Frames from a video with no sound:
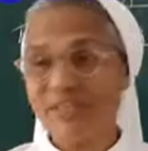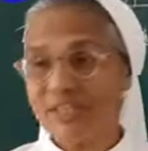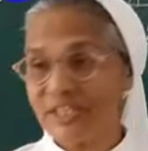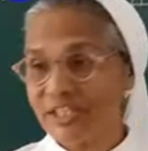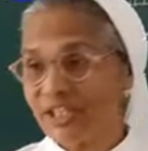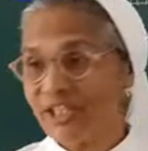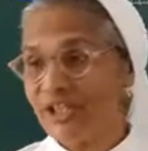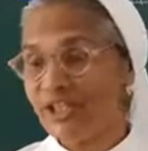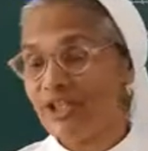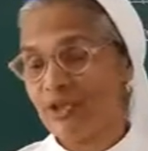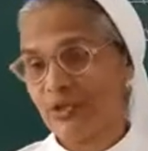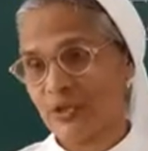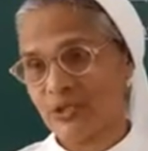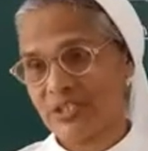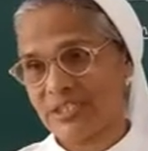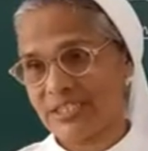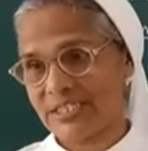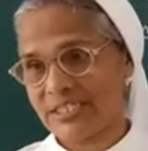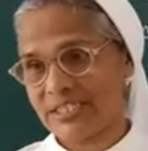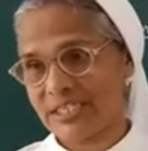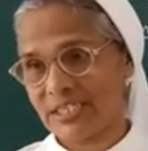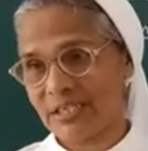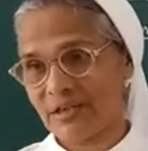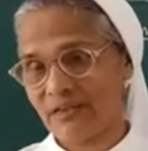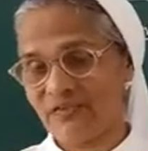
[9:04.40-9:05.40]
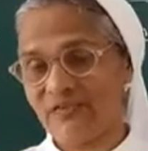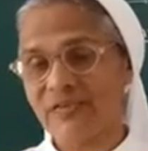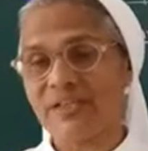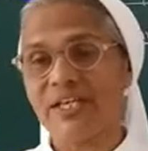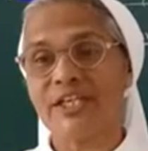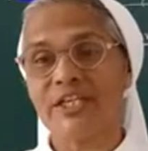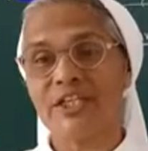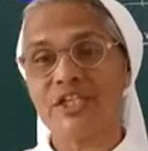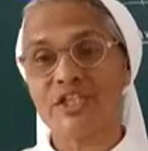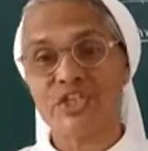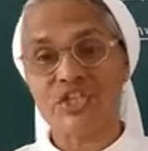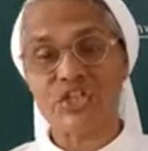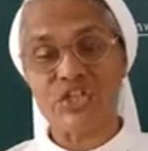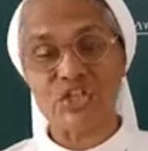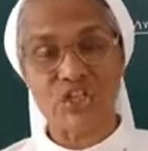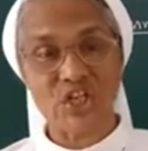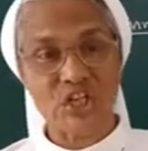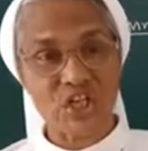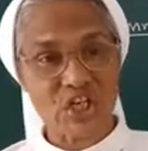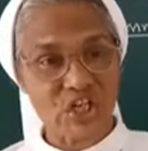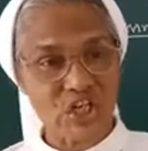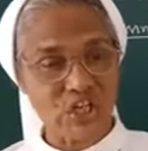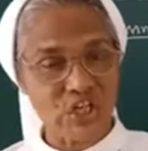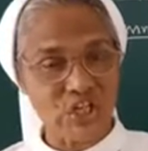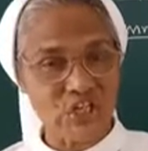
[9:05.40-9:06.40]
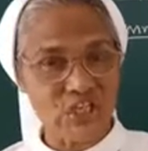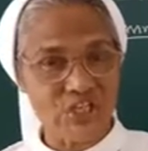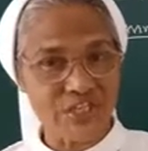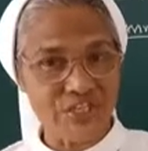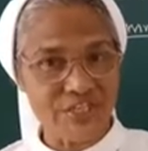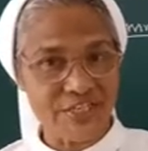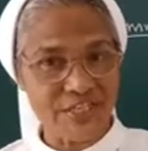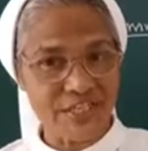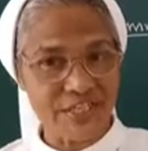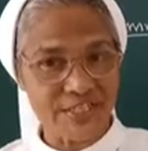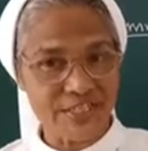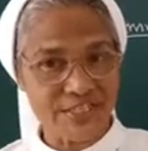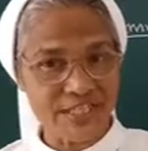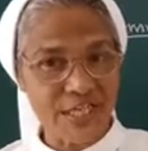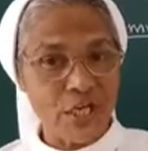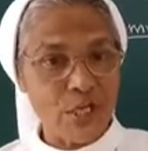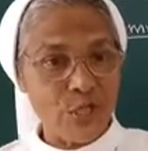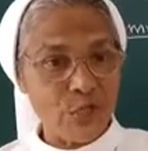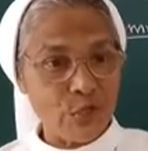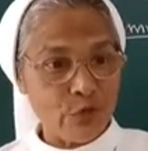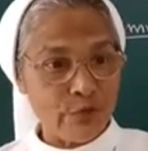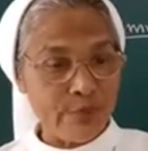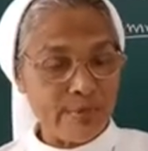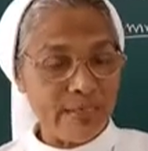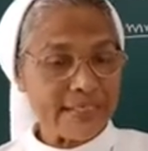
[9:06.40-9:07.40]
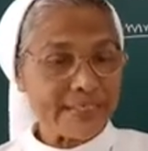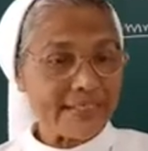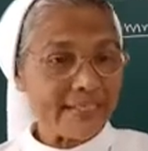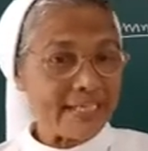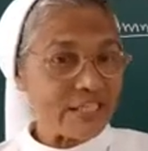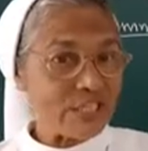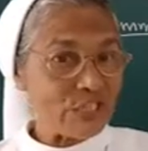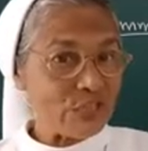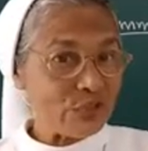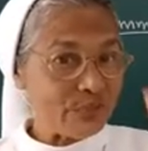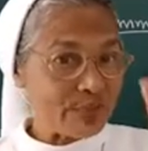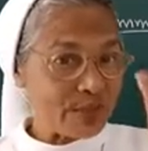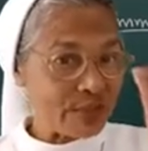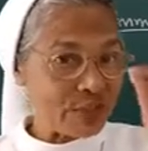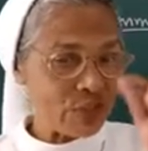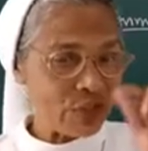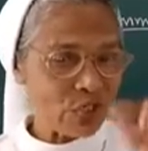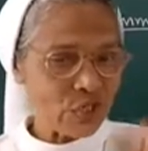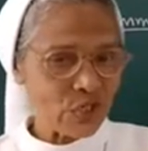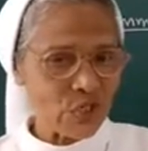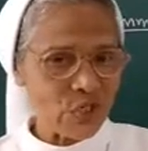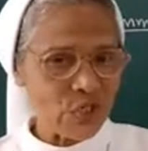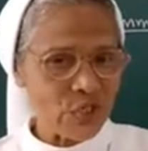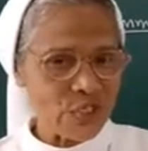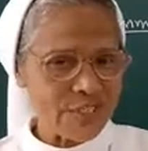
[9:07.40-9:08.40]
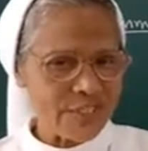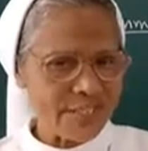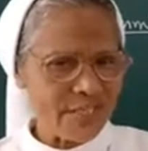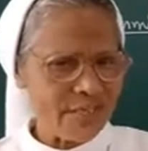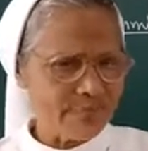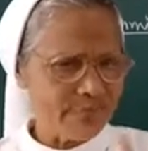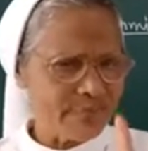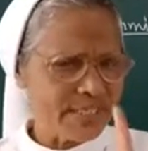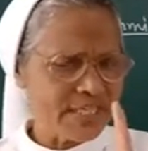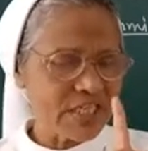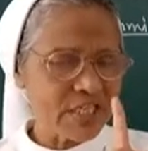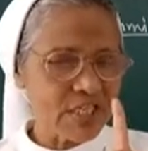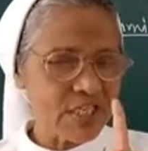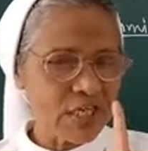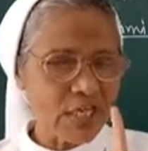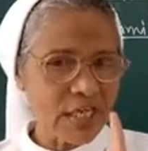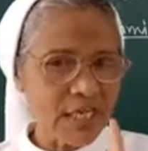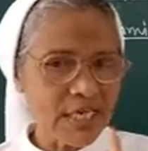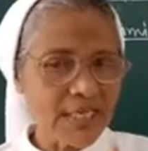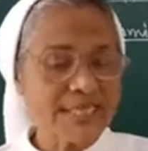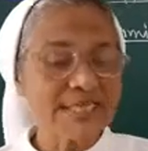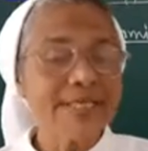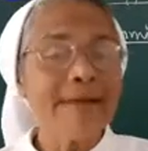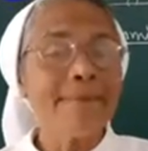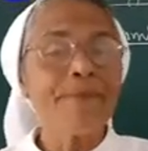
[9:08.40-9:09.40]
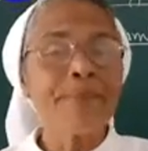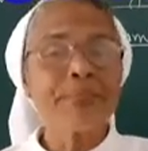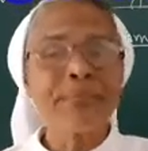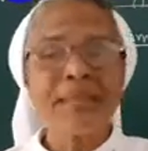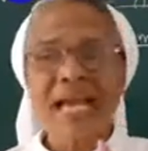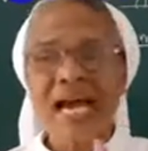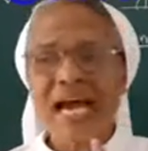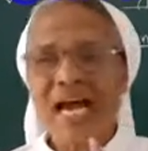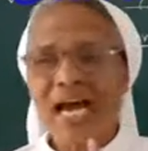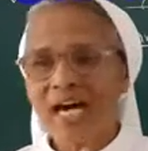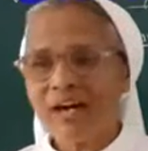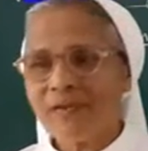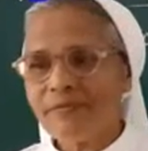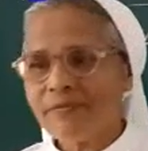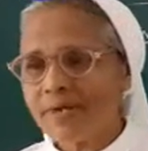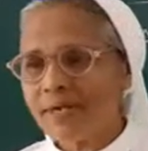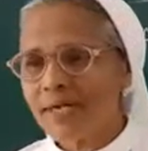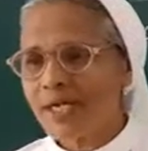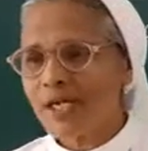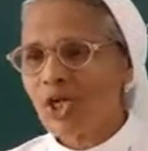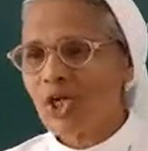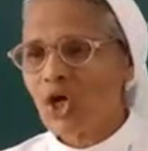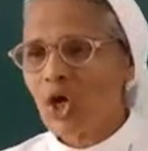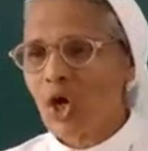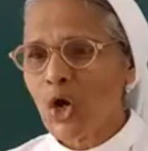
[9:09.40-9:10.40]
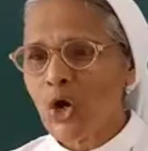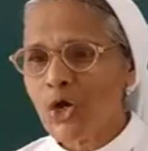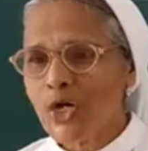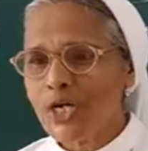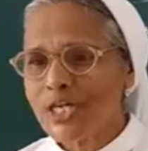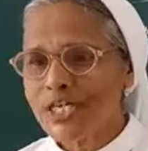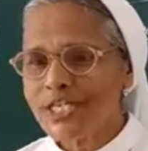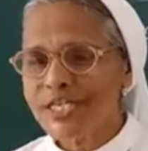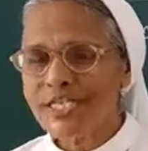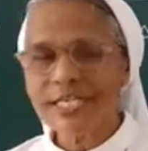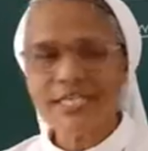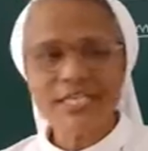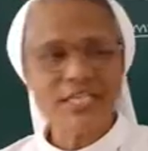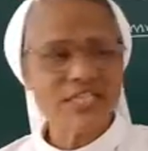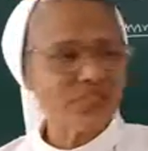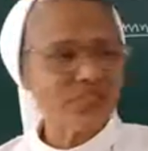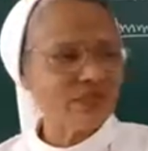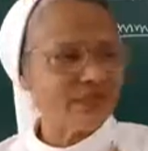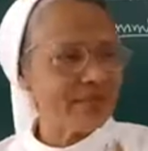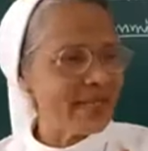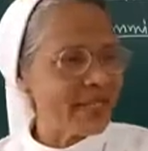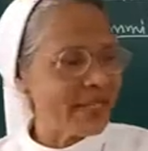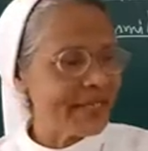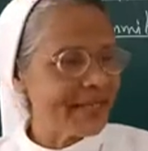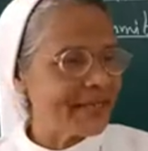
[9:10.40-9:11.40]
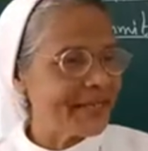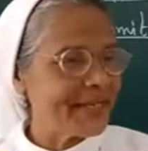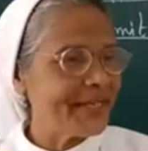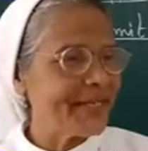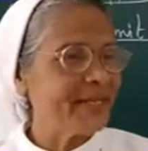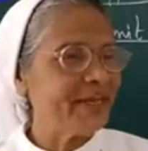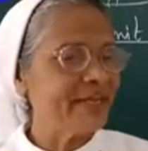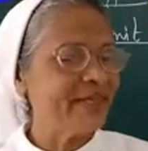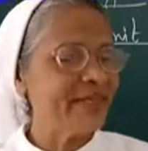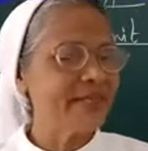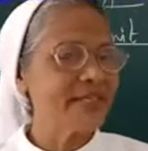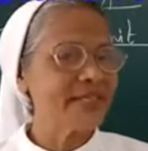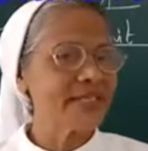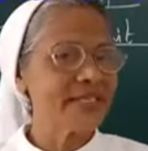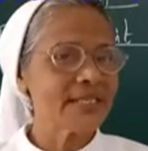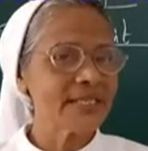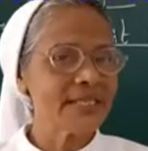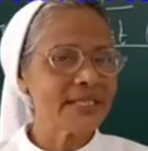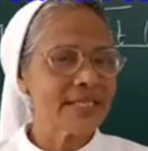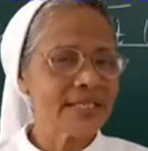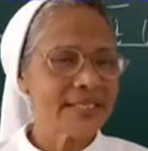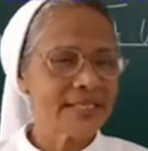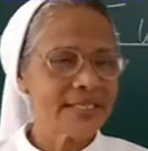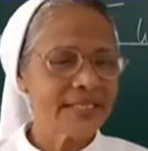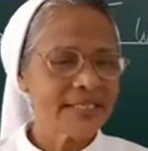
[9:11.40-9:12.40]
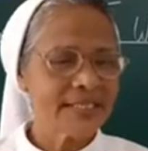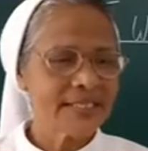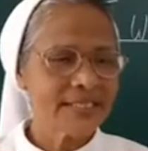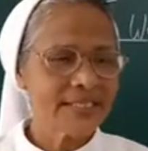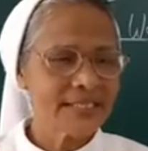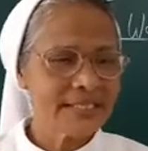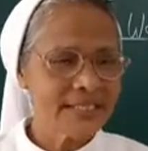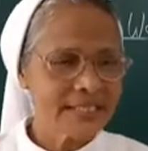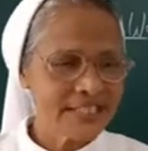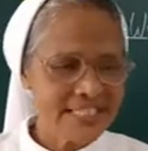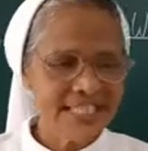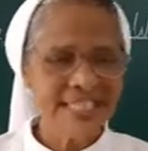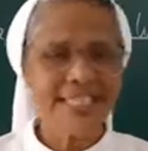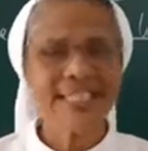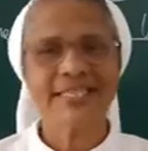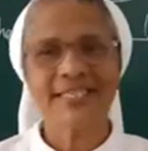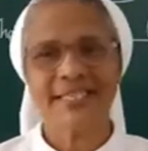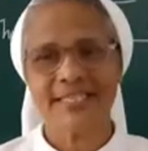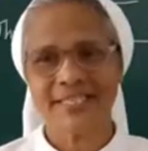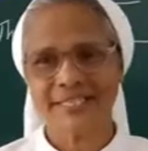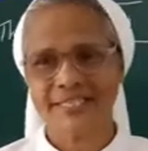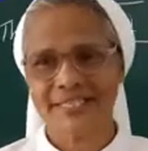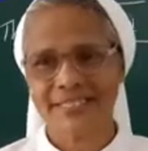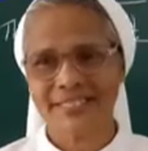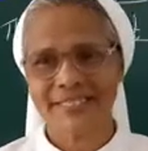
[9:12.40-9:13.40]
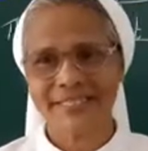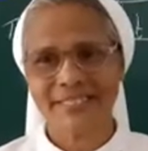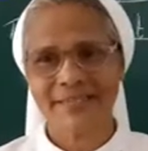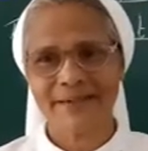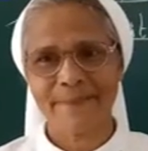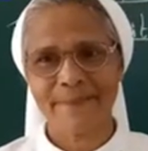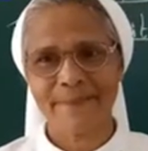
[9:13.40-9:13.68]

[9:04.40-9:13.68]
within yourself, that is your conscience. You will touch with your conscience, because our conscience will never cheat us.